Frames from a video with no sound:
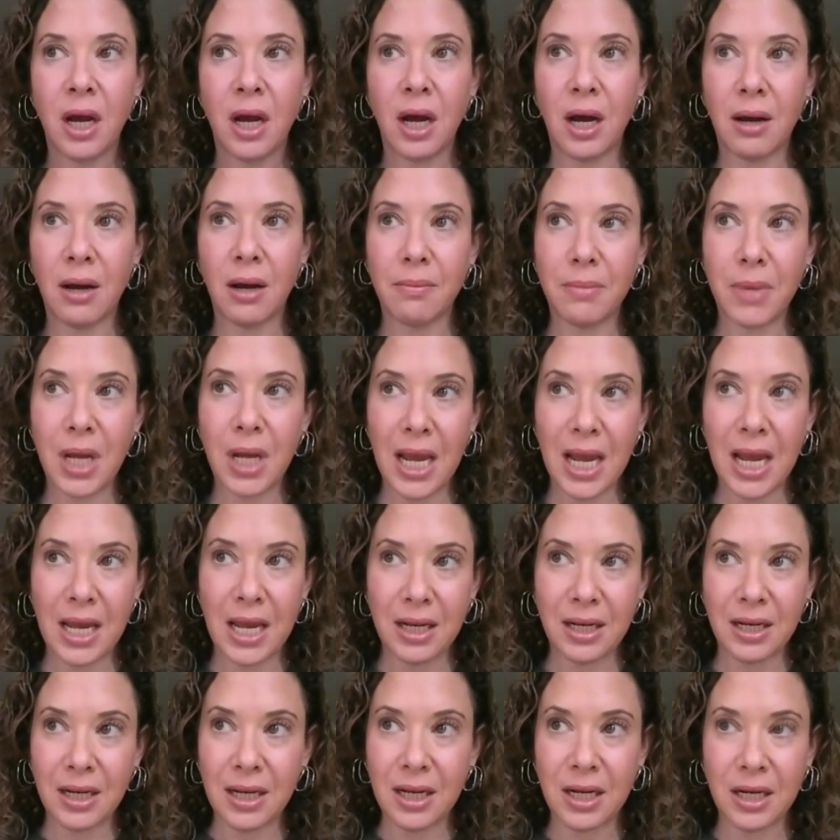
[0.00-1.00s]

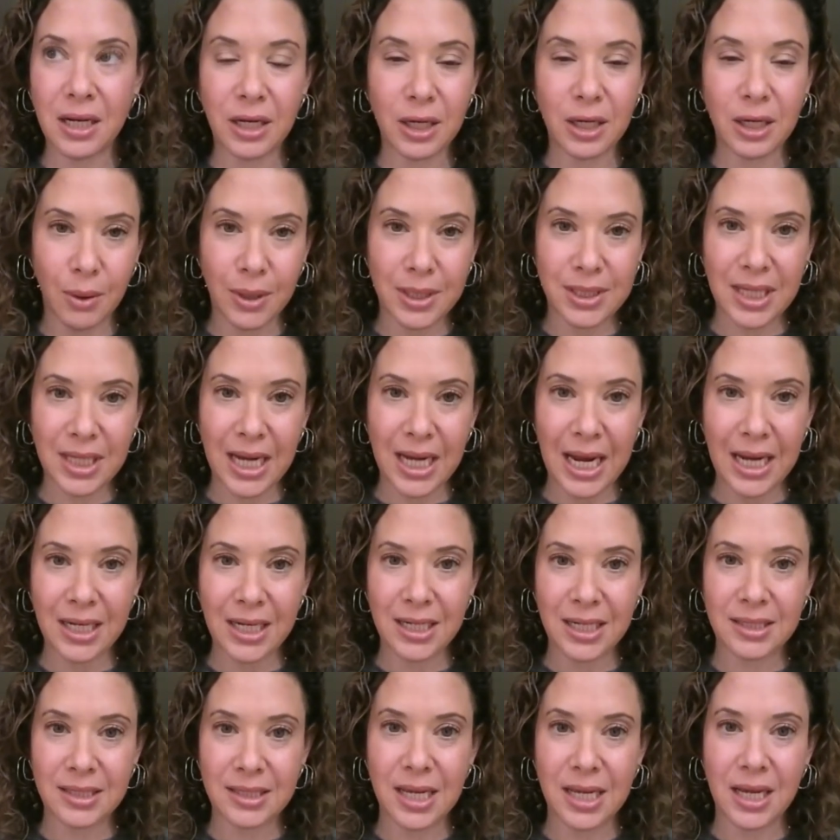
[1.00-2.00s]
And, as
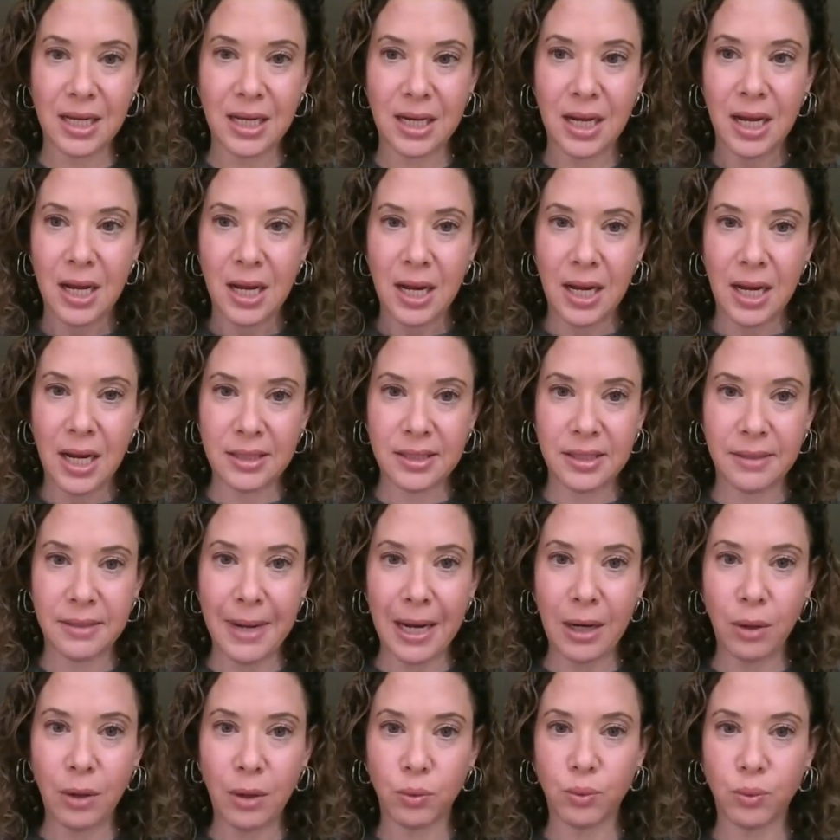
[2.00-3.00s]
Katie said, it's
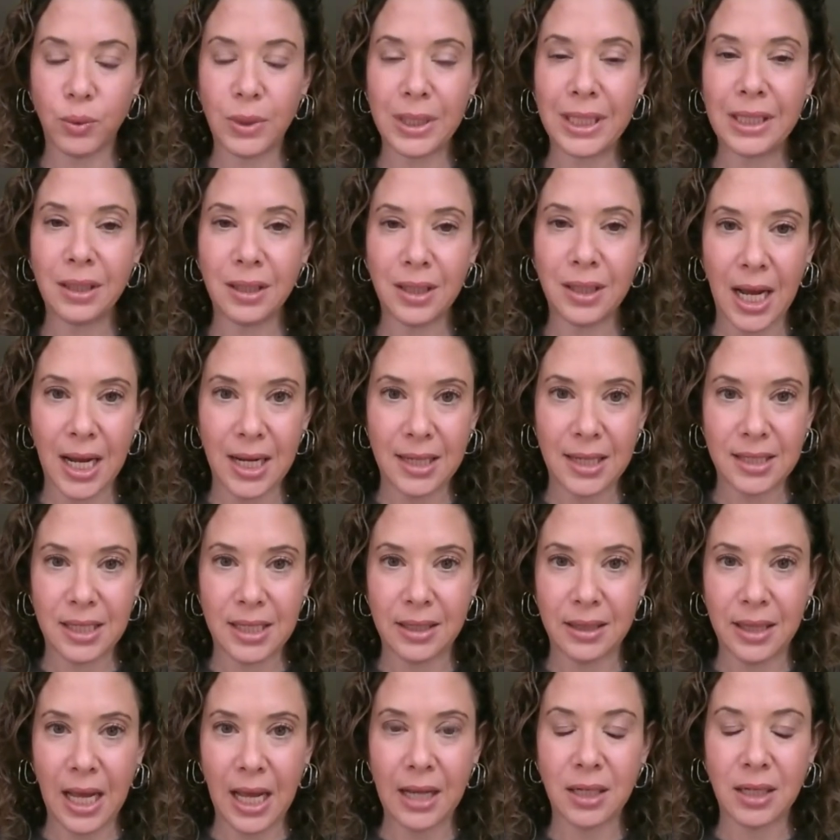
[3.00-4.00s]
about
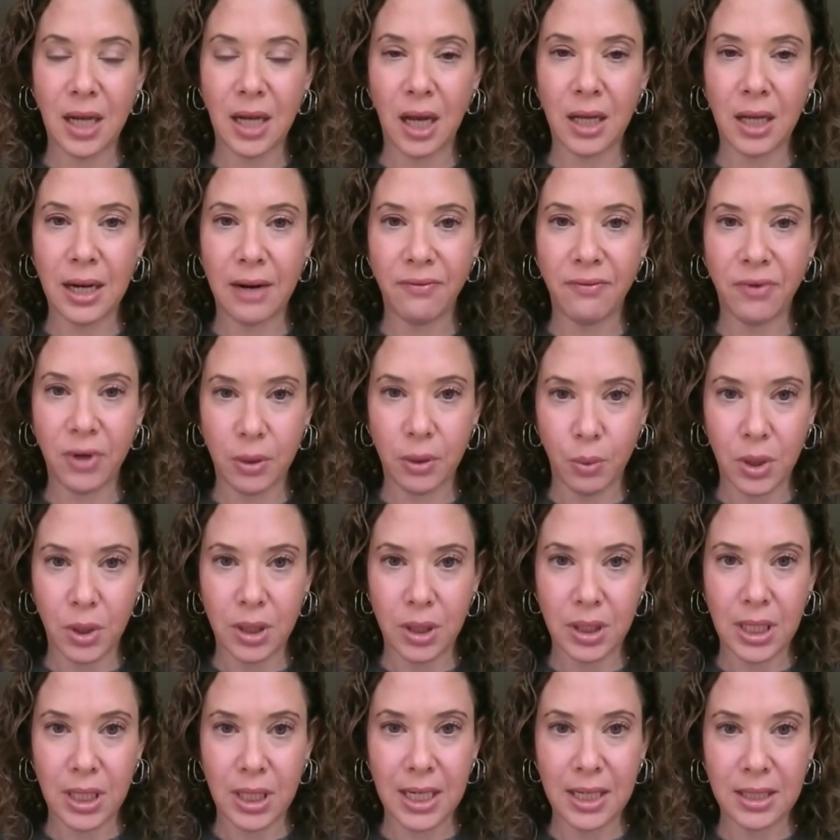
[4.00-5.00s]
realizing that not
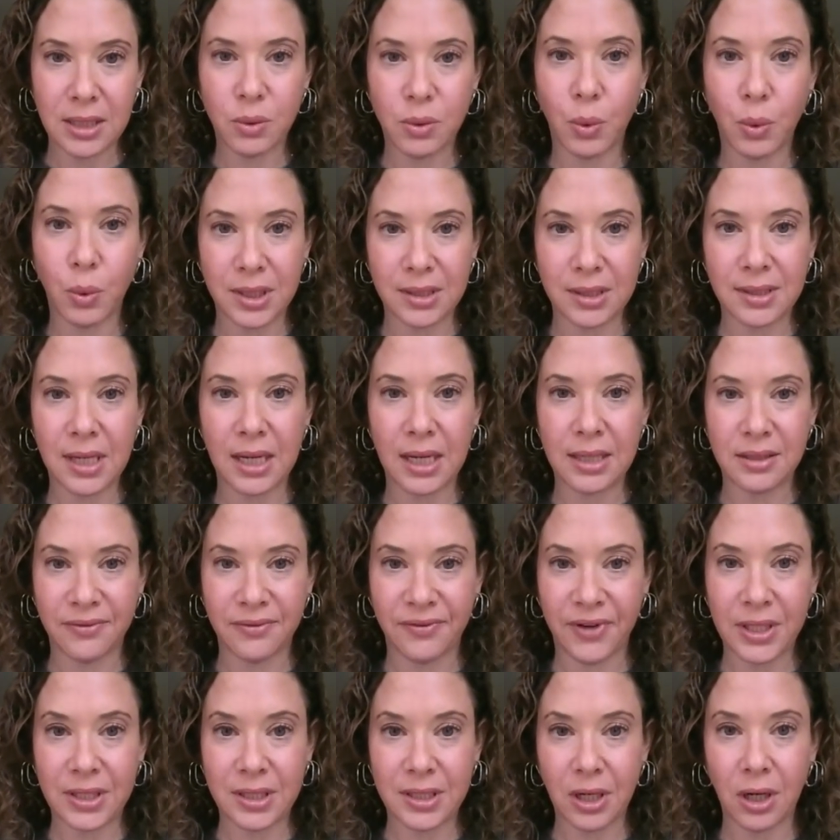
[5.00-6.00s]
everyone is one
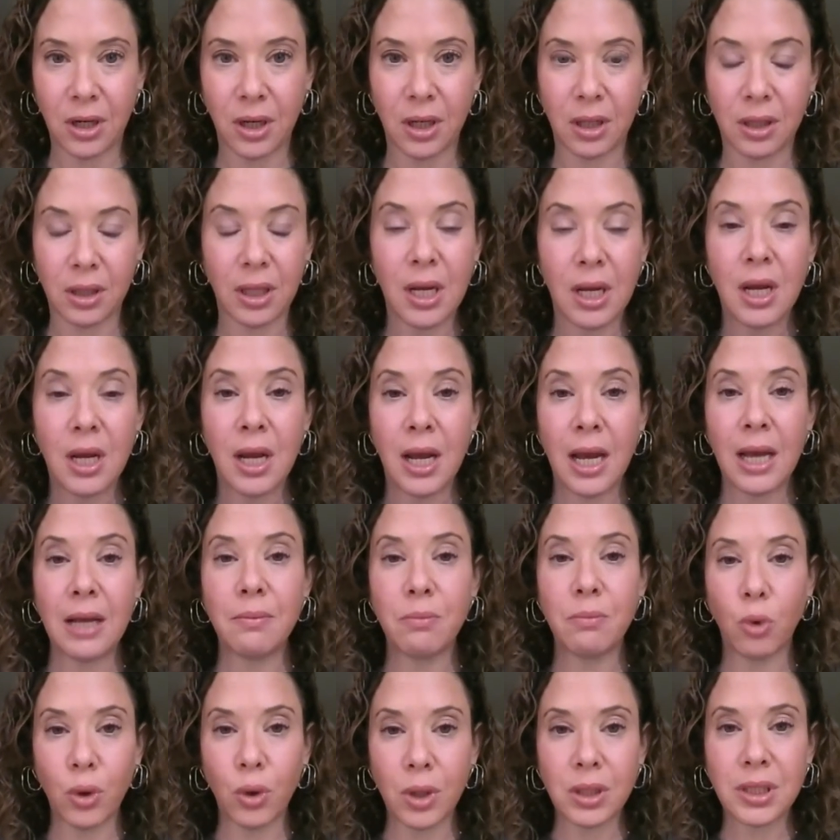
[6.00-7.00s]
size fits all,
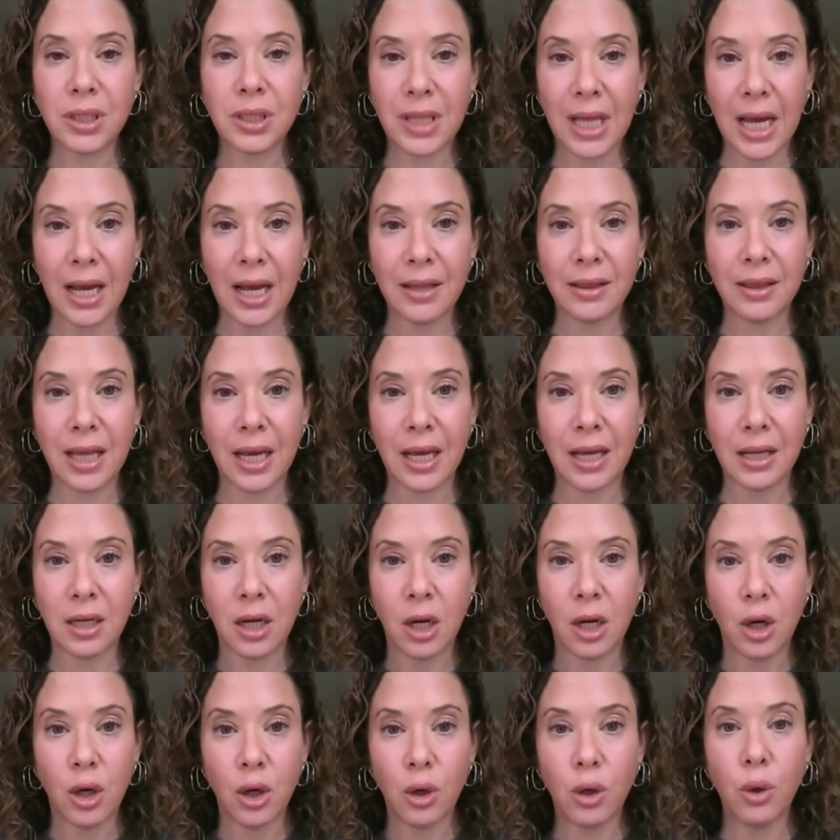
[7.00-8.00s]
and more to that
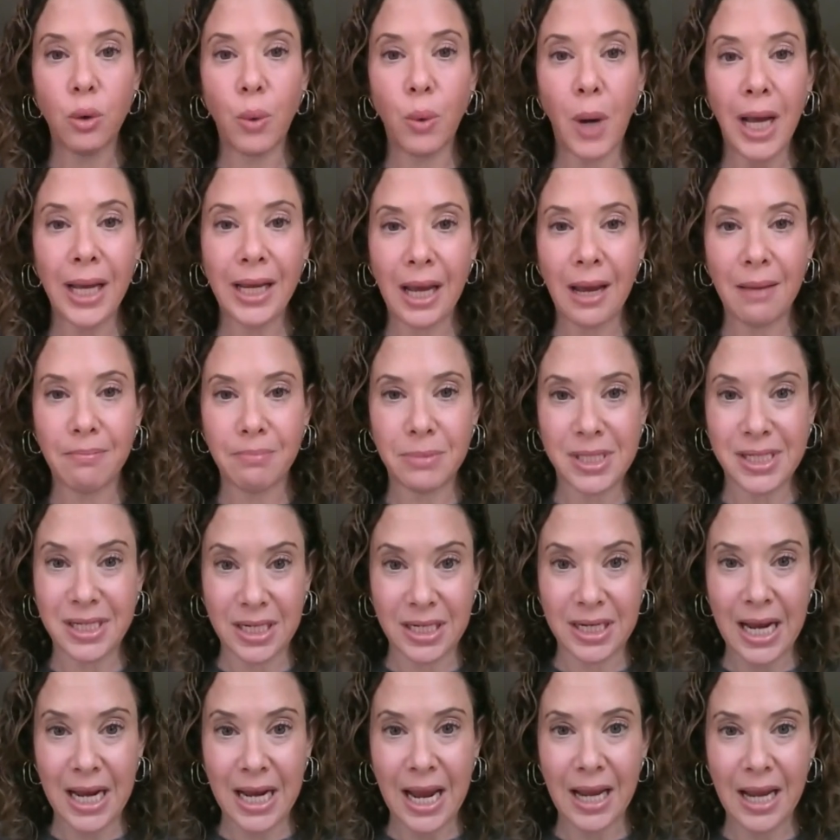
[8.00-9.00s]
who I am
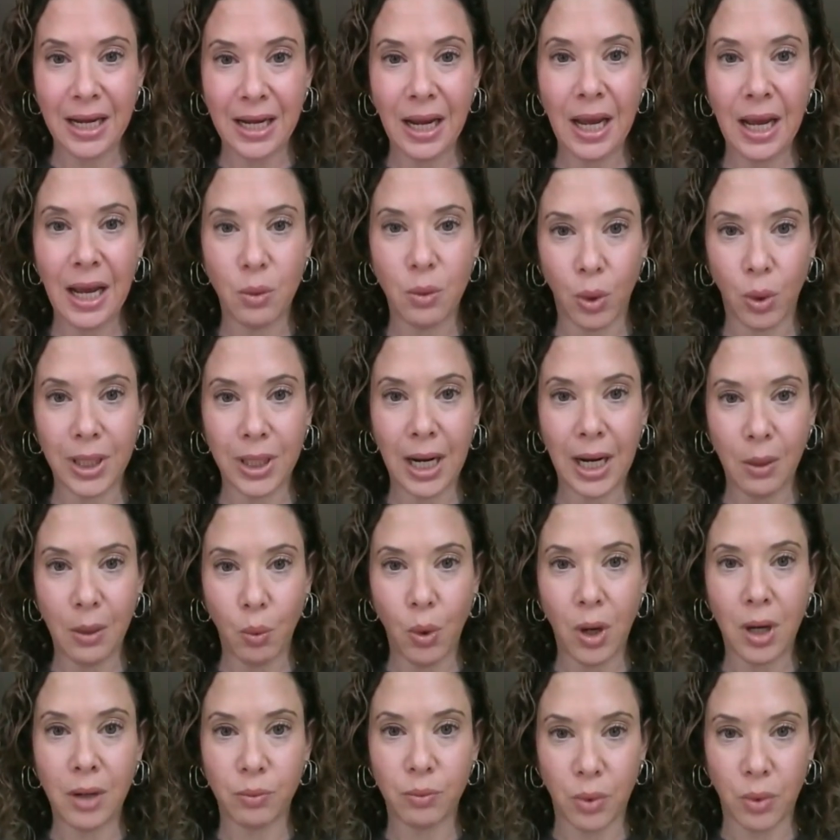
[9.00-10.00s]
today and what I
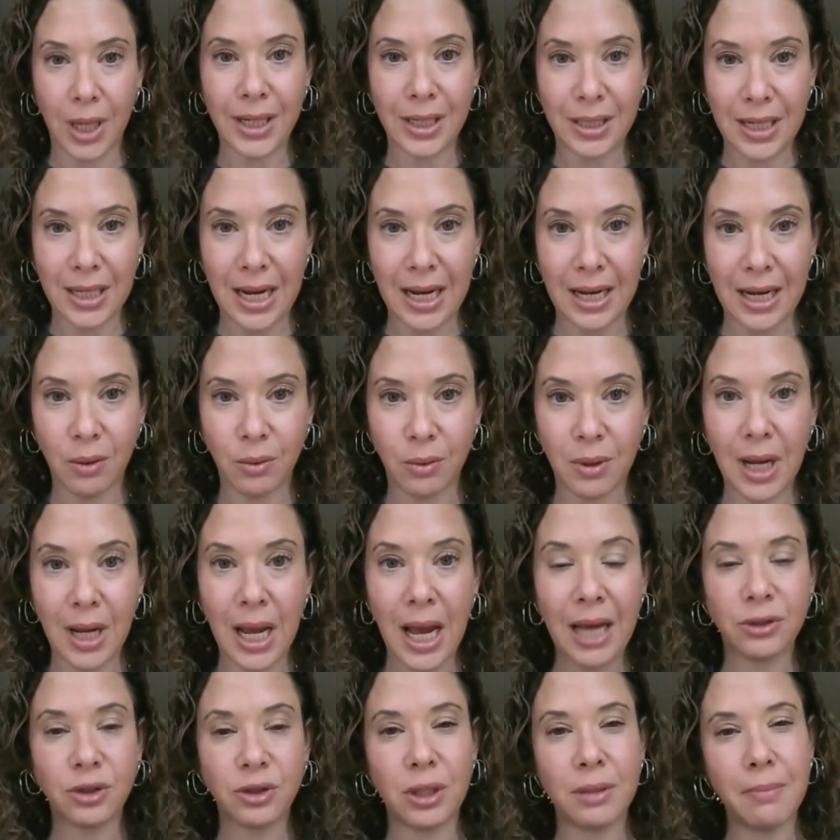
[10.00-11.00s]
want right now
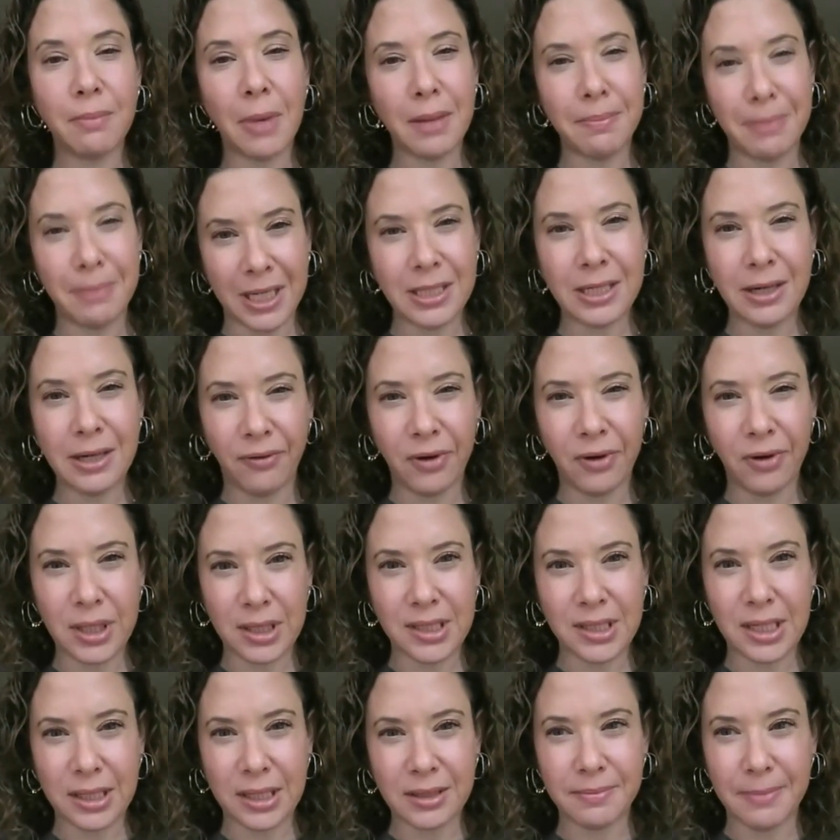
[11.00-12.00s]
actually might be
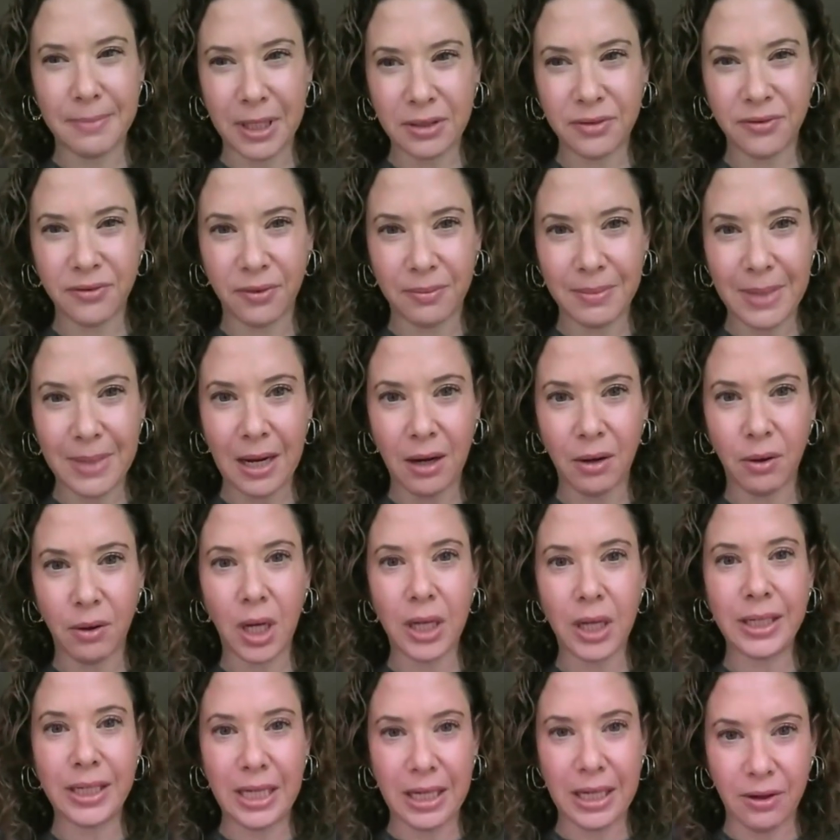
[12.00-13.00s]
different 6 months from now,
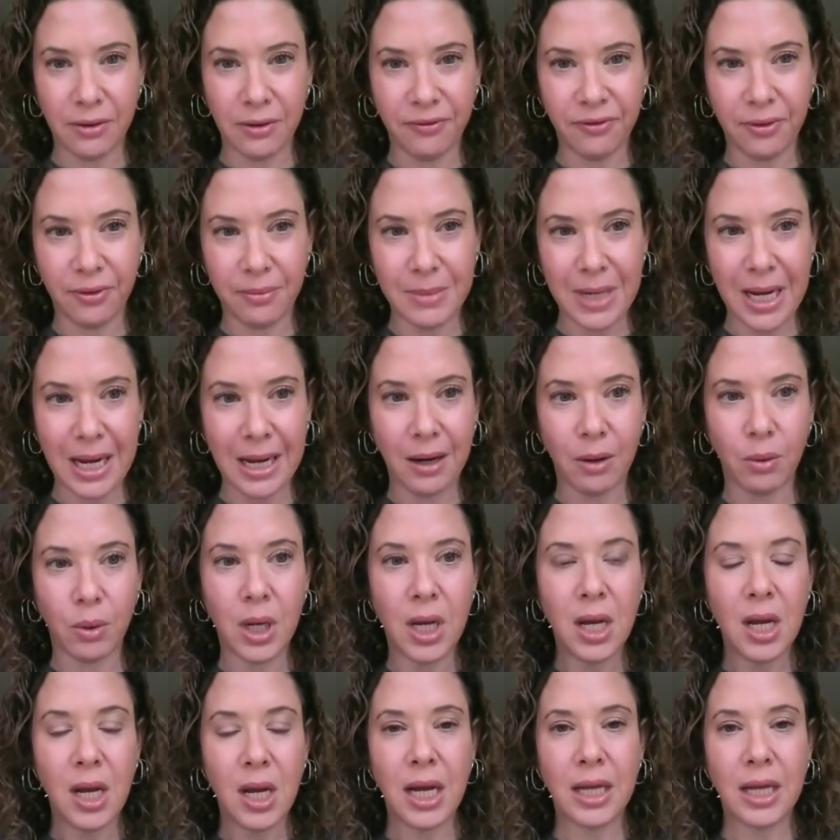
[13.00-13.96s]
a year from now.